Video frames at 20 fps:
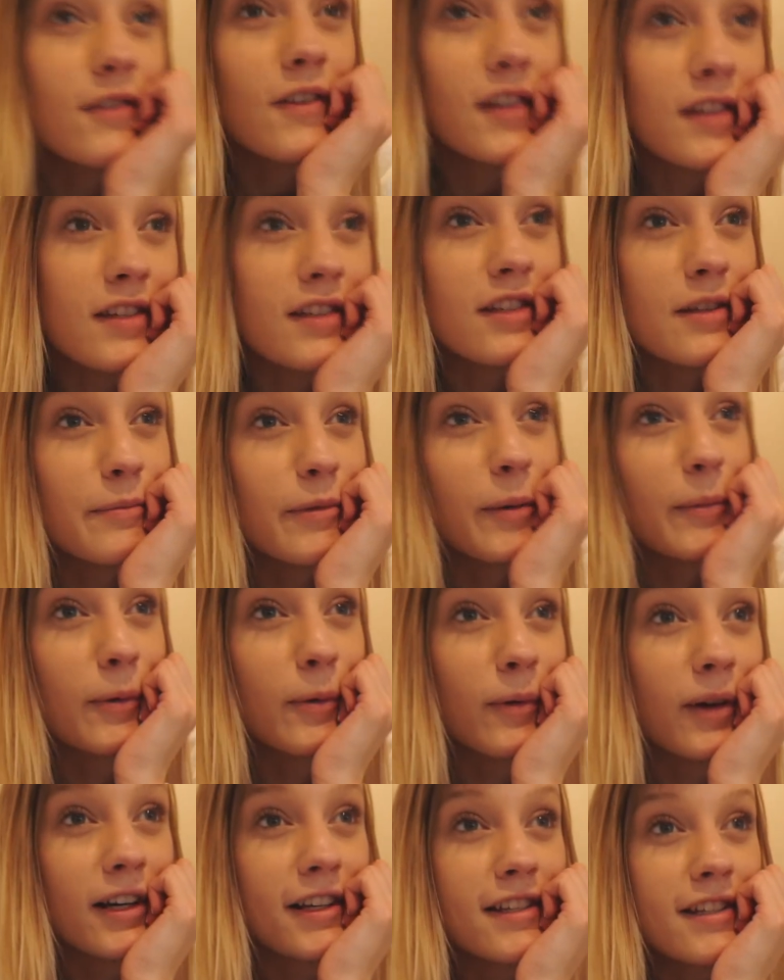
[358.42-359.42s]
This is the moment
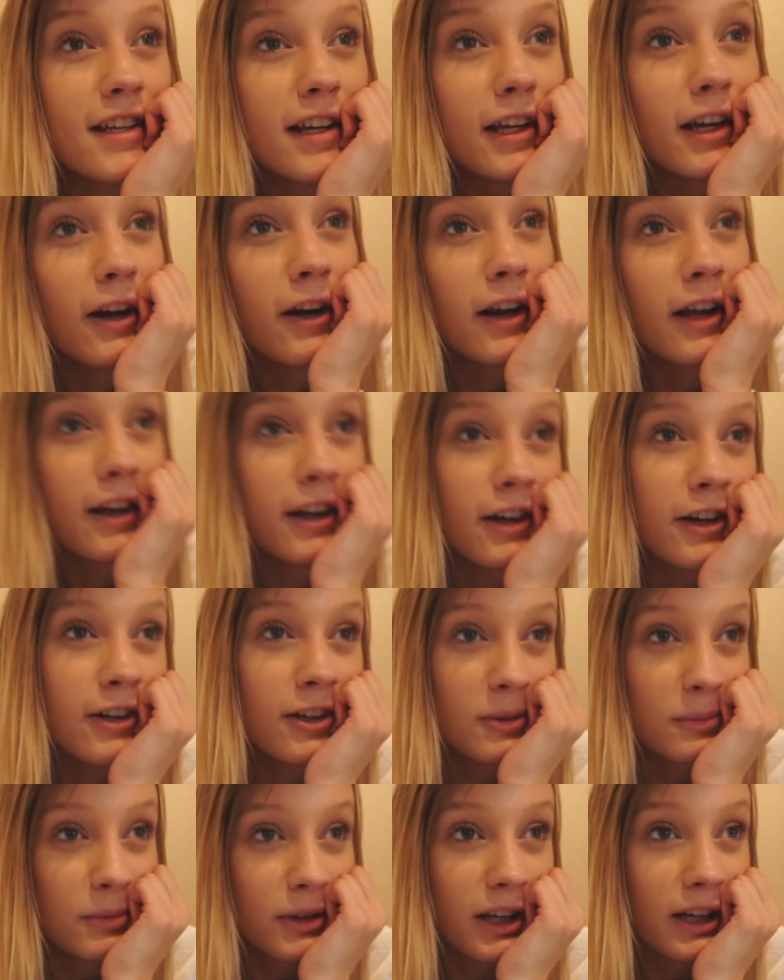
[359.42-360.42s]
where I sit here and I
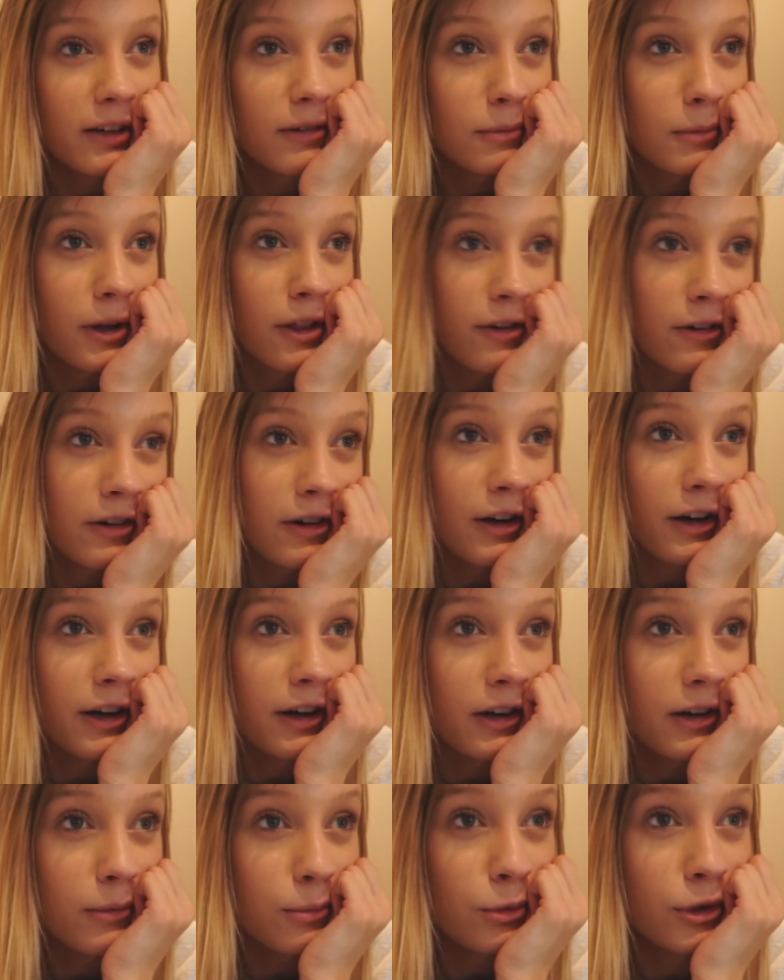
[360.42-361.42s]
contemplate whether or
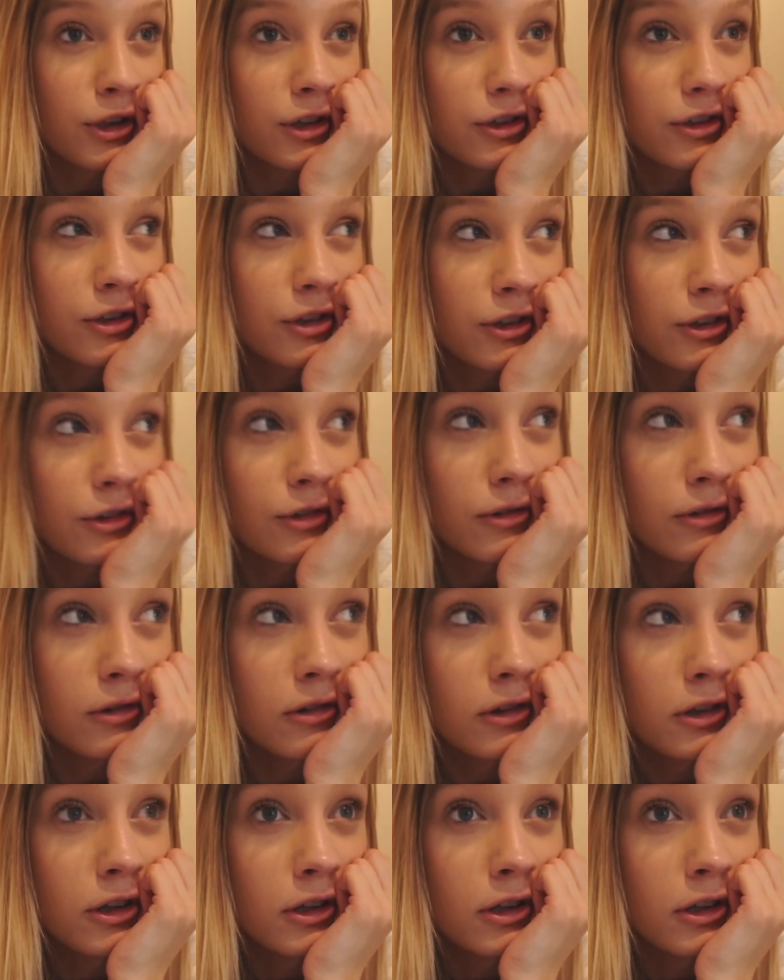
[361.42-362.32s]
not I want to